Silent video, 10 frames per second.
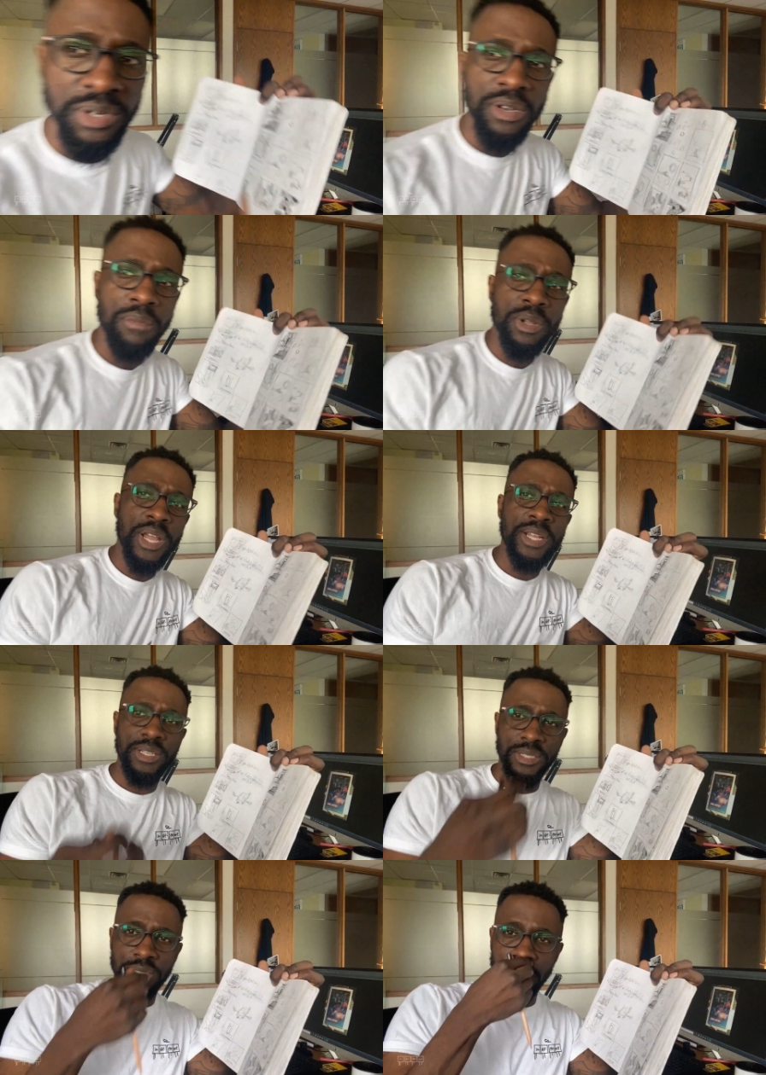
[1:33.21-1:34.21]

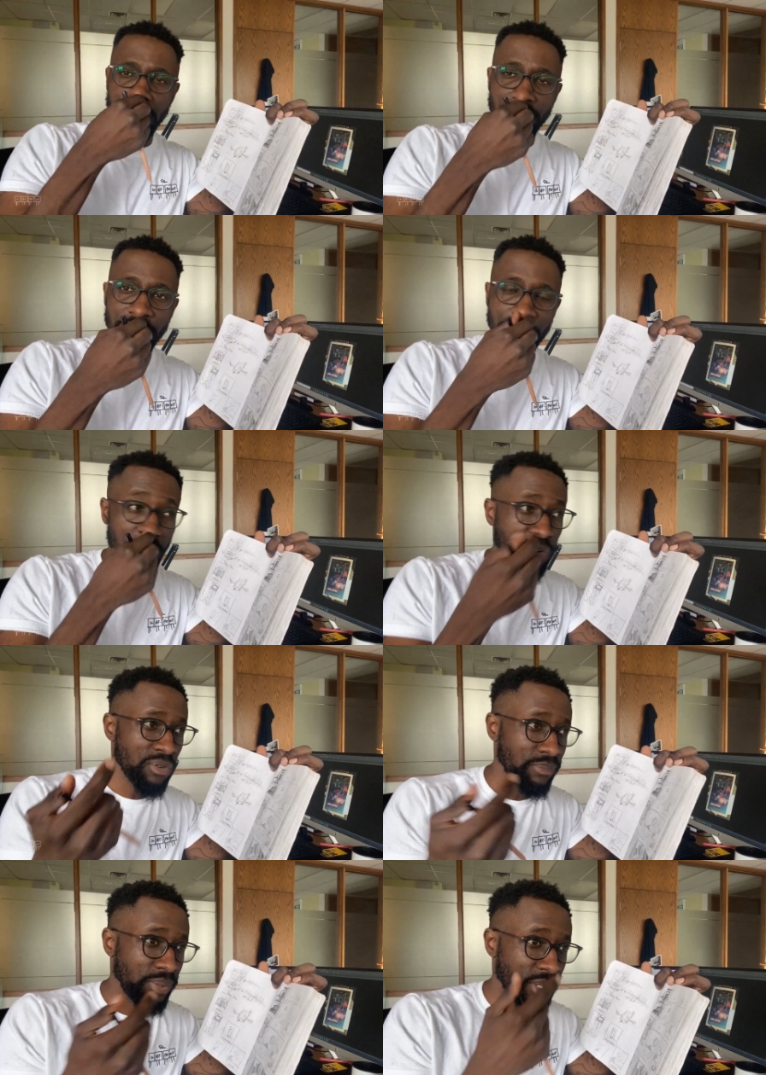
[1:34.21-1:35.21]
90s kid, right? So I
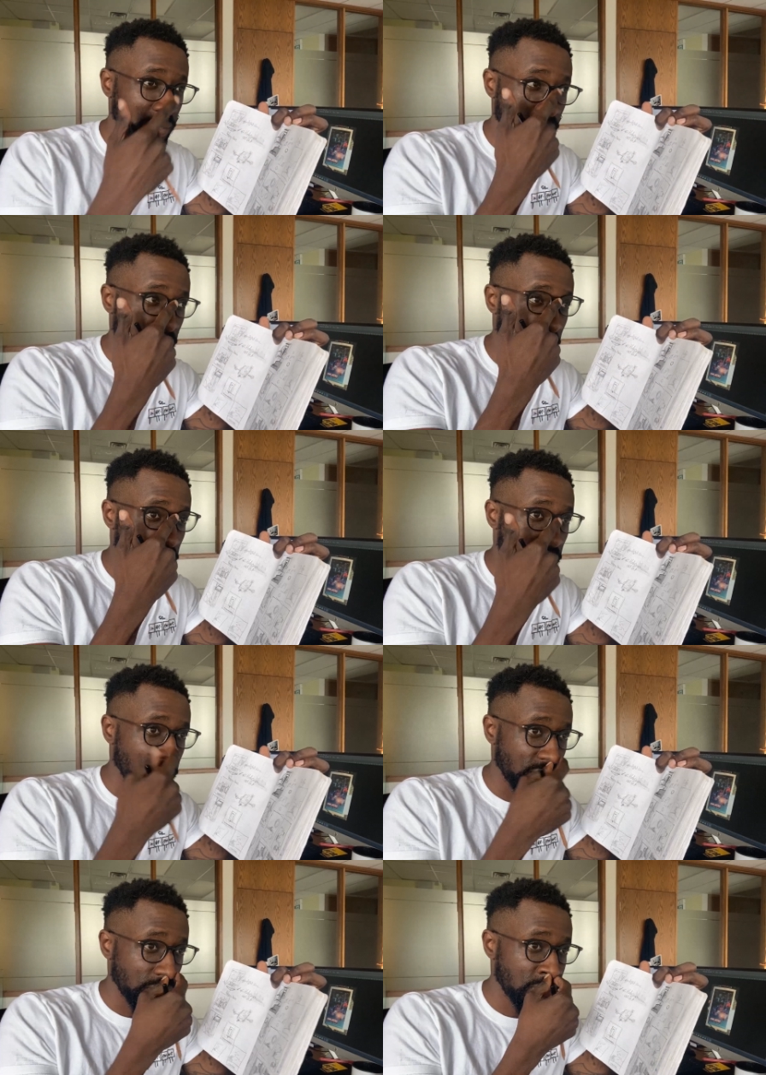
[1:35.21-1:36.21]
grew up playing Sega
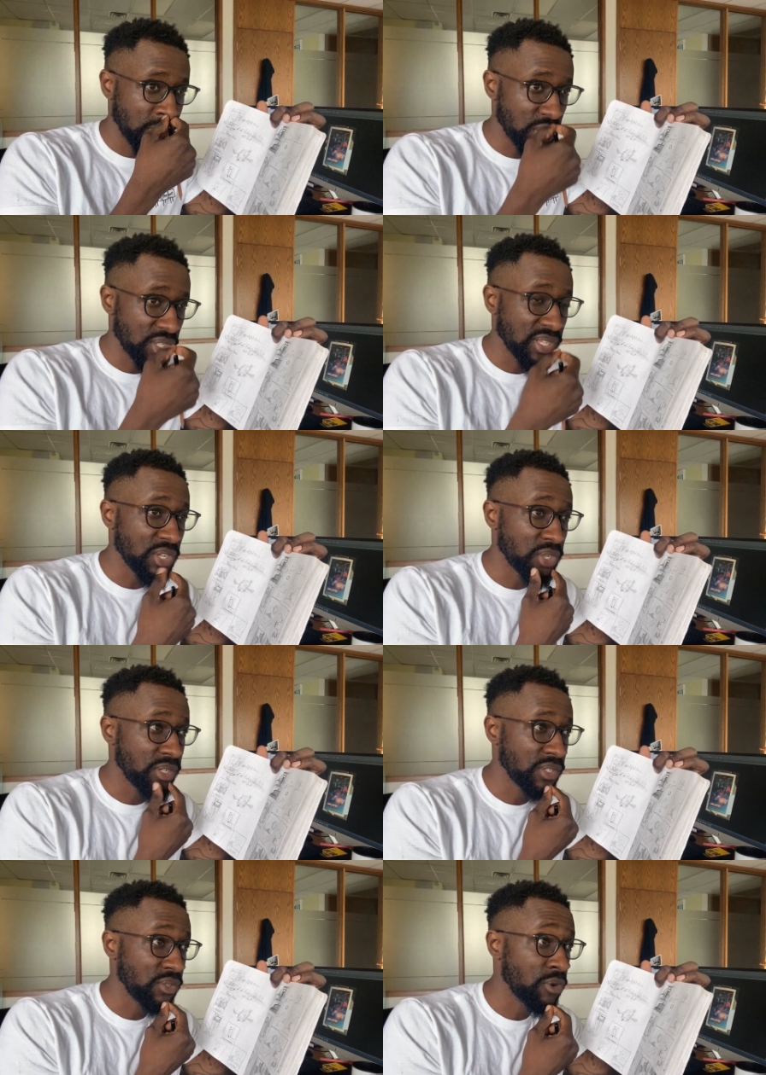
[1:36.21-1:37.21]

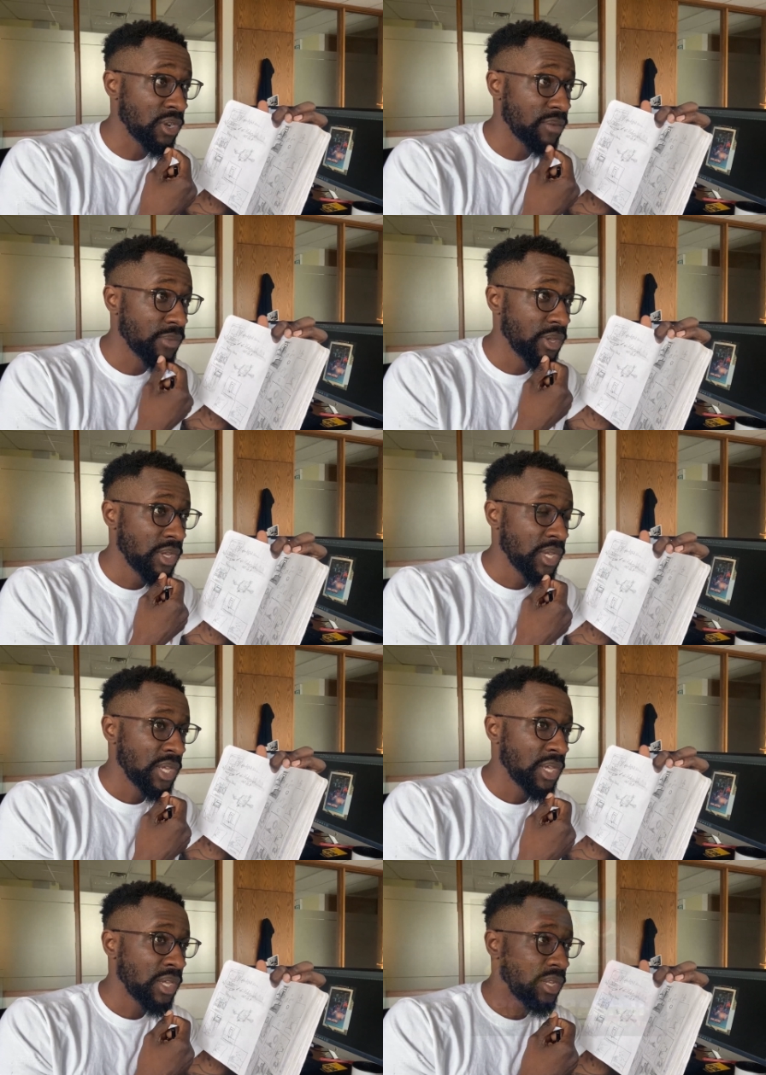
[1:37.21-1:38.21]
Genesis growing up.
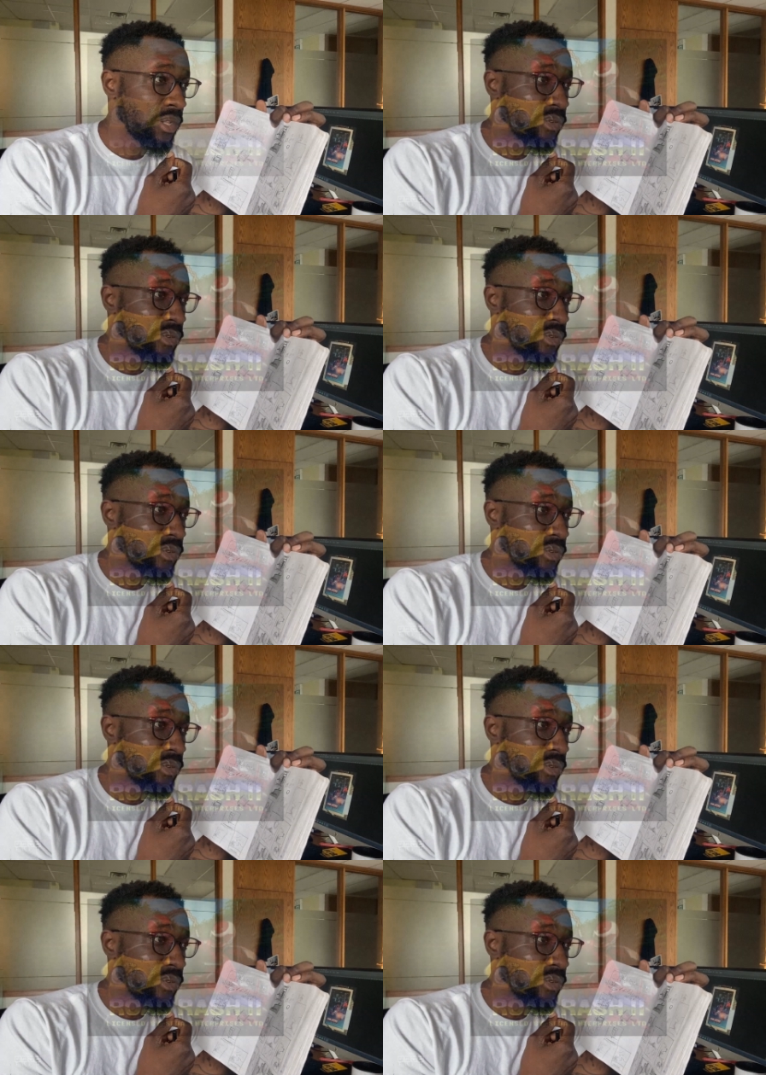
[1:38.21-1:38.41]
And there's